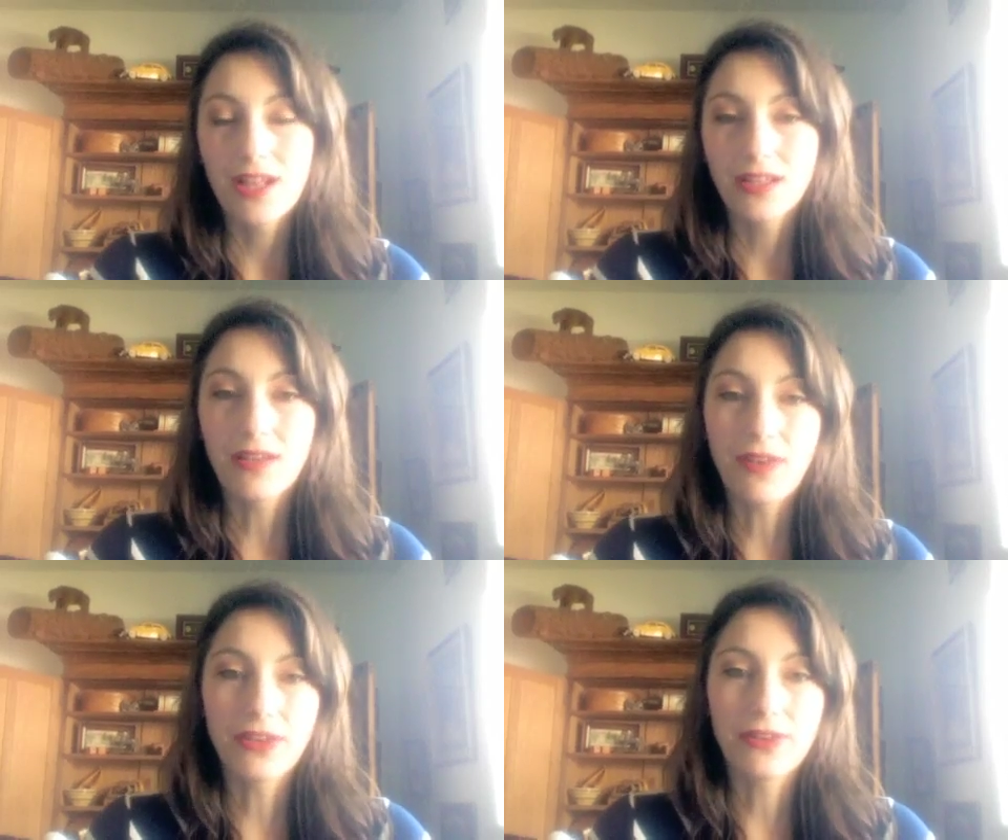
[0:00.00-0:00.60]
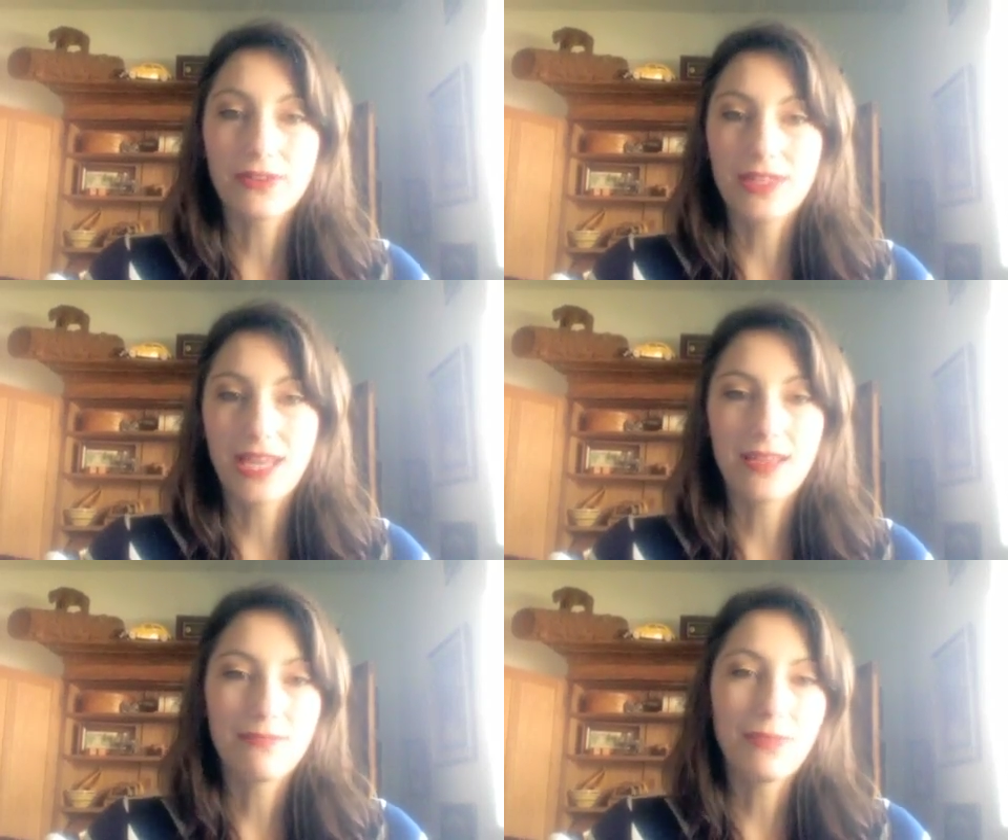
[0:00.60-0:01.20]
love others,
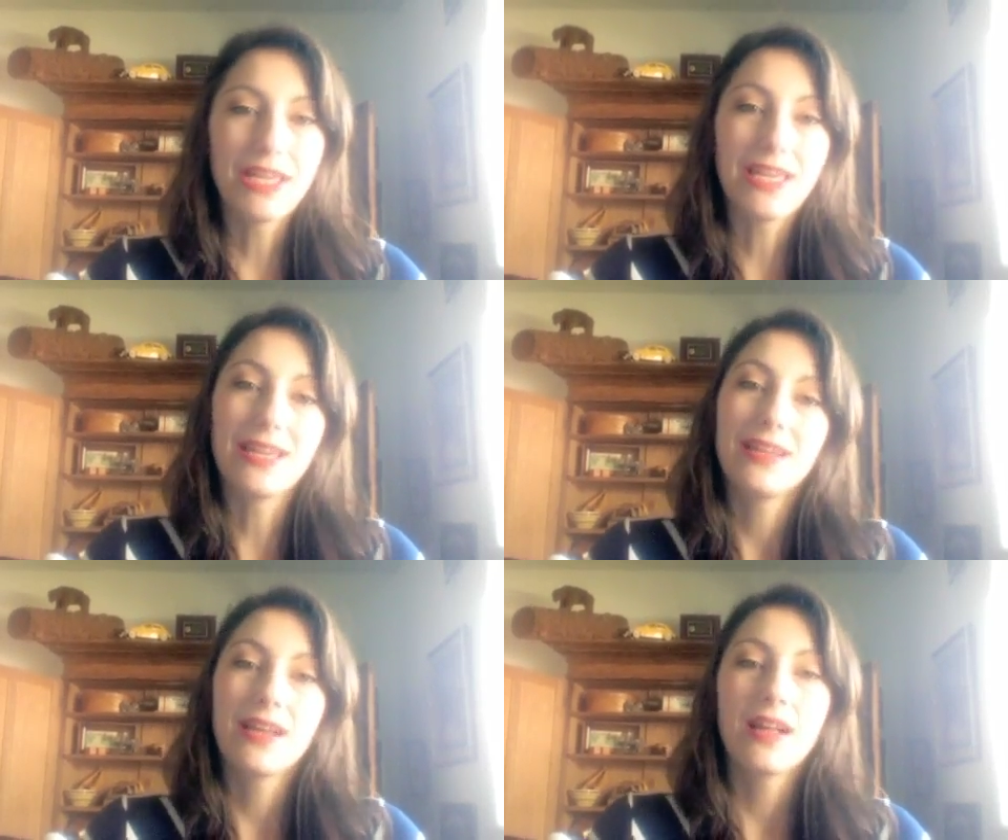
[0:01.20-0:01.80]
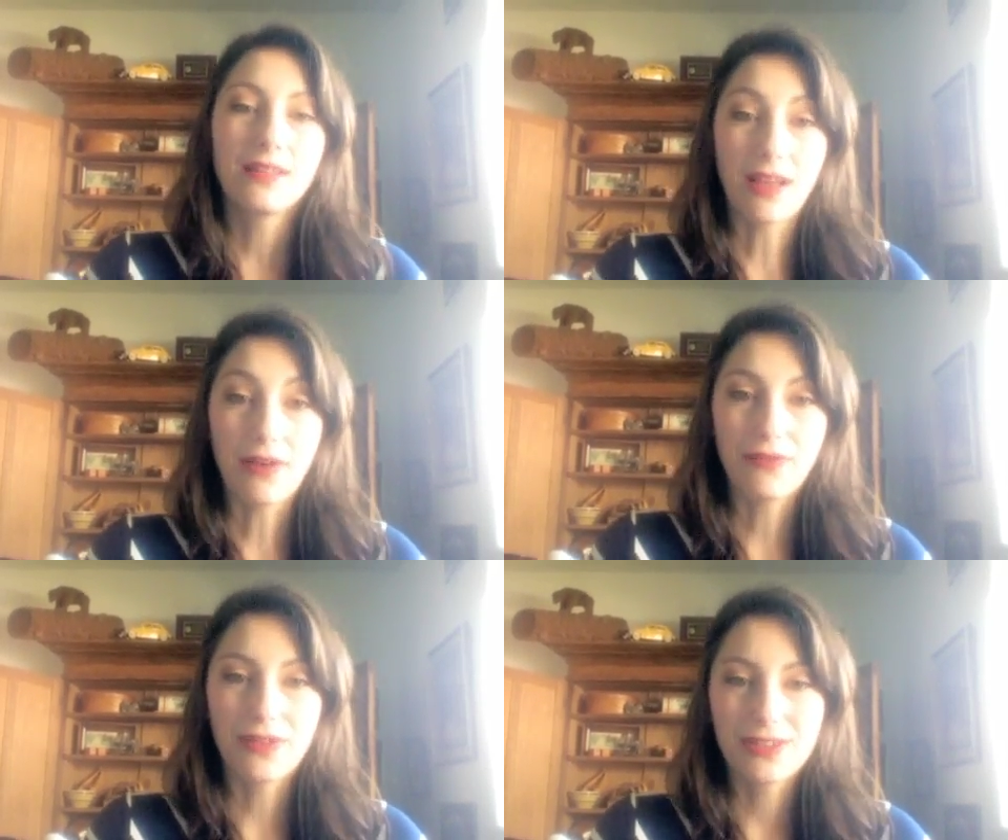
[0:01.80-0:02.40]
and be
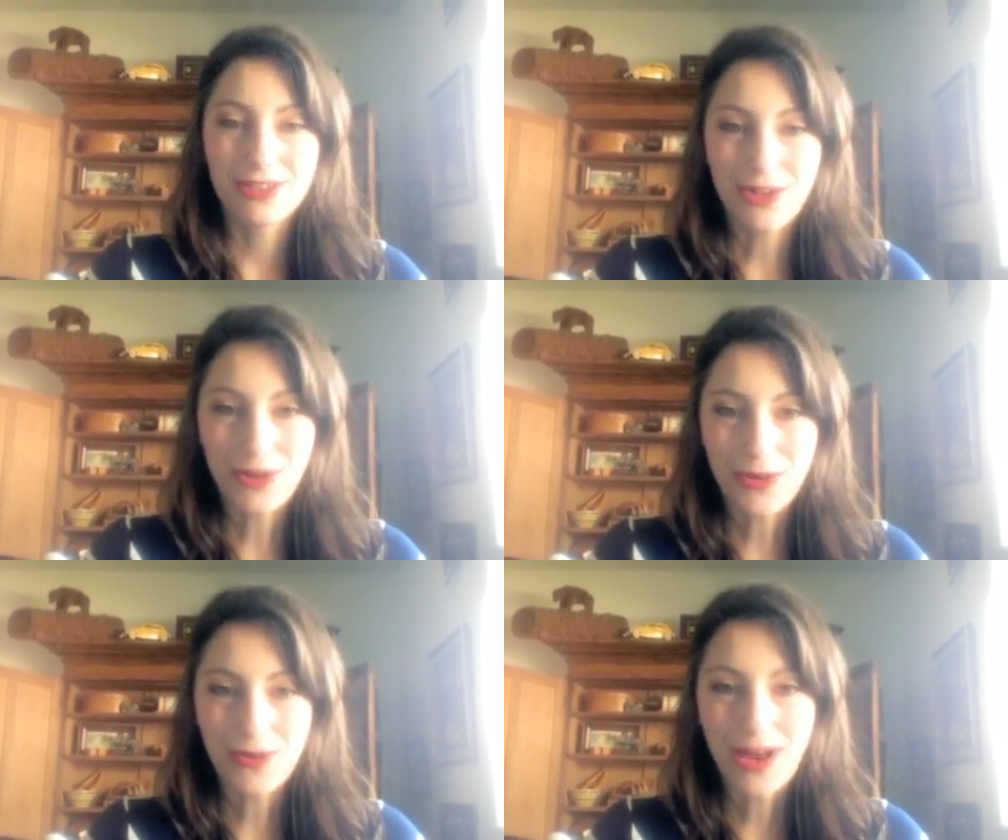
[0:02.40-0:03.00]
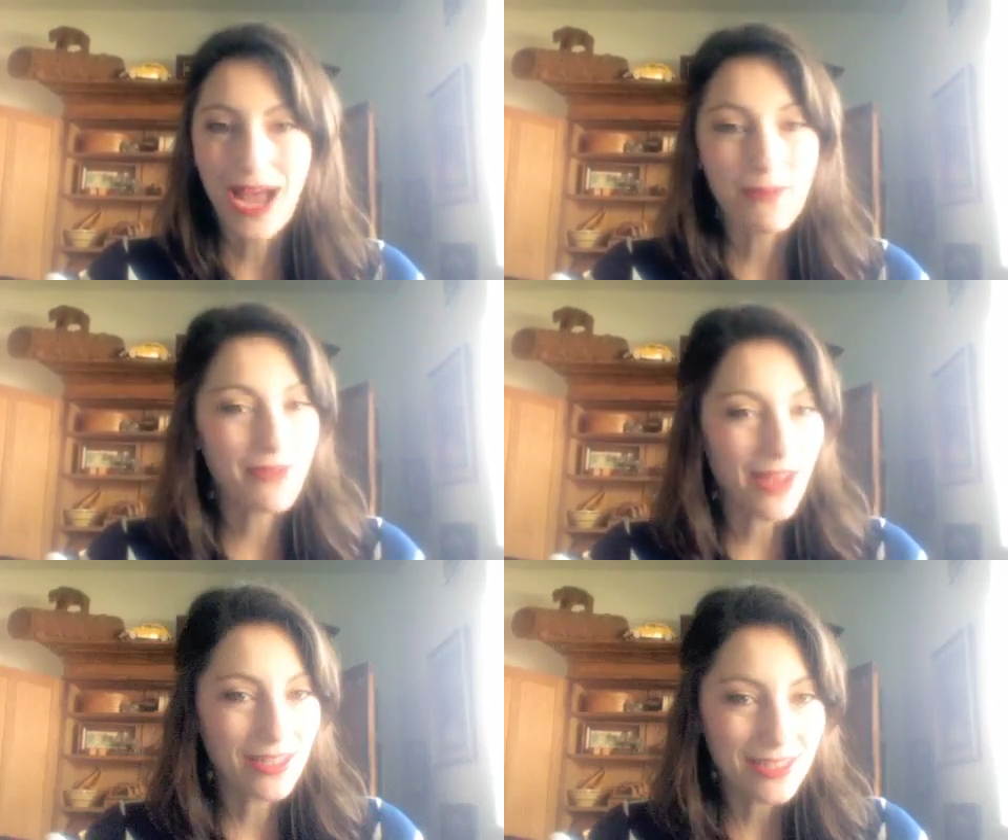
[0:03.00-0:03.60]
love. So
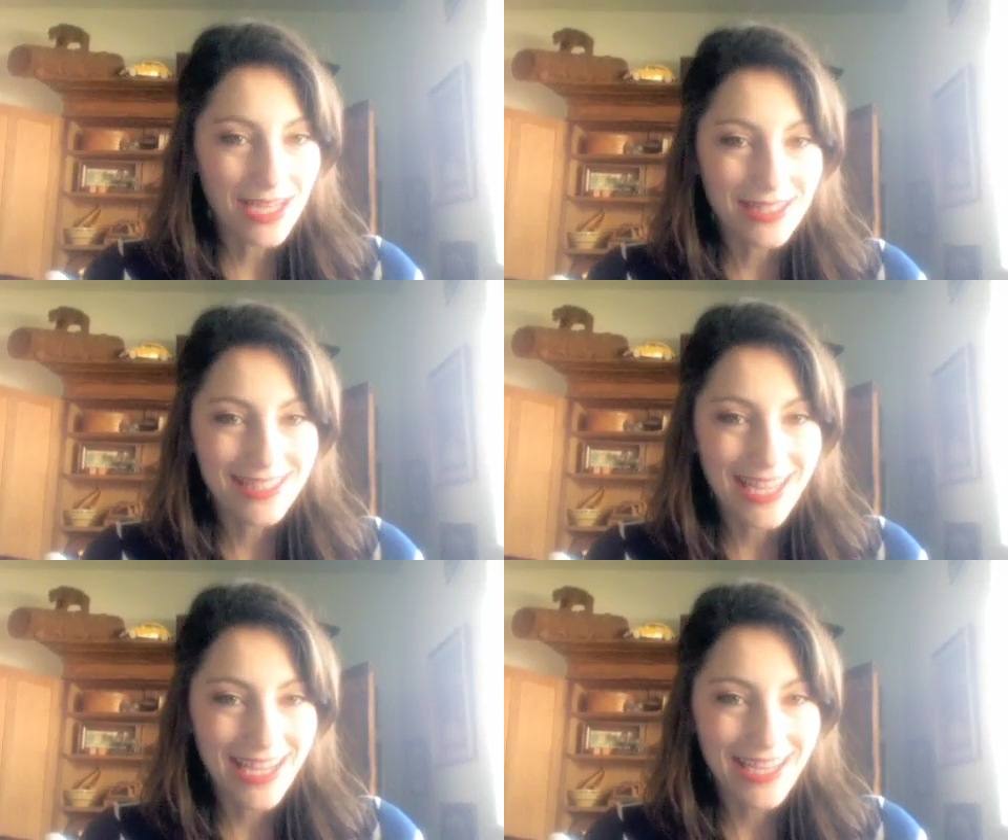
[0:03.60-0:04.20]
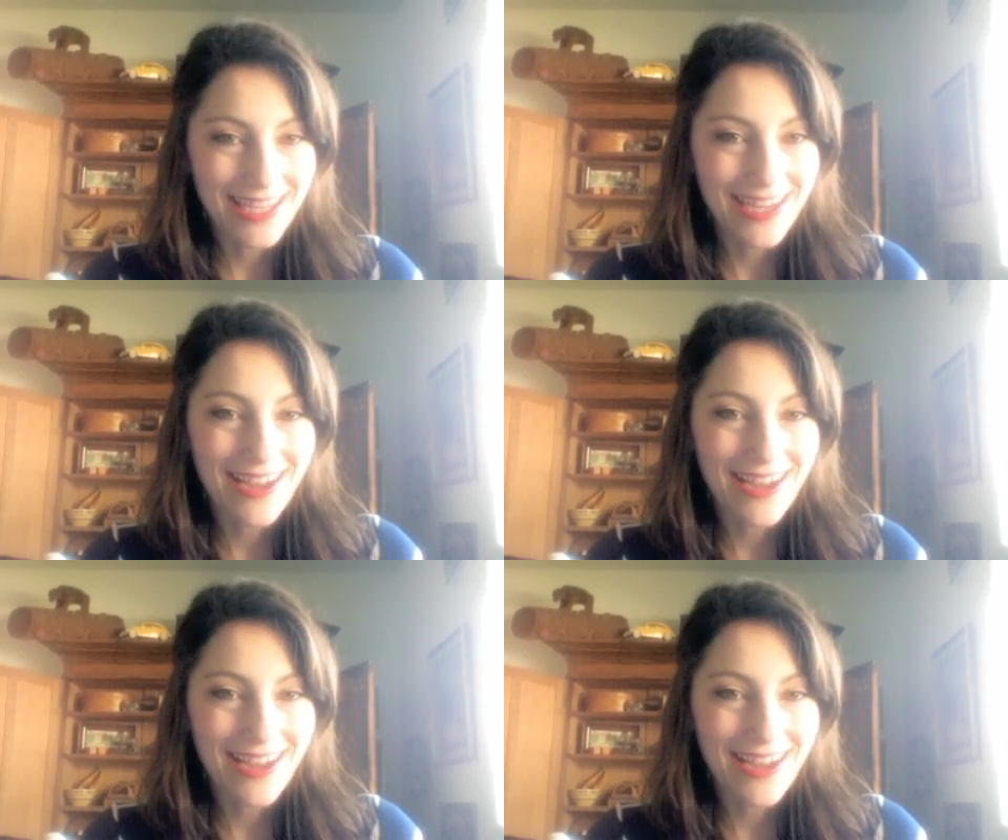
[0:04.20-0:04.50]
happy Valentine's Day.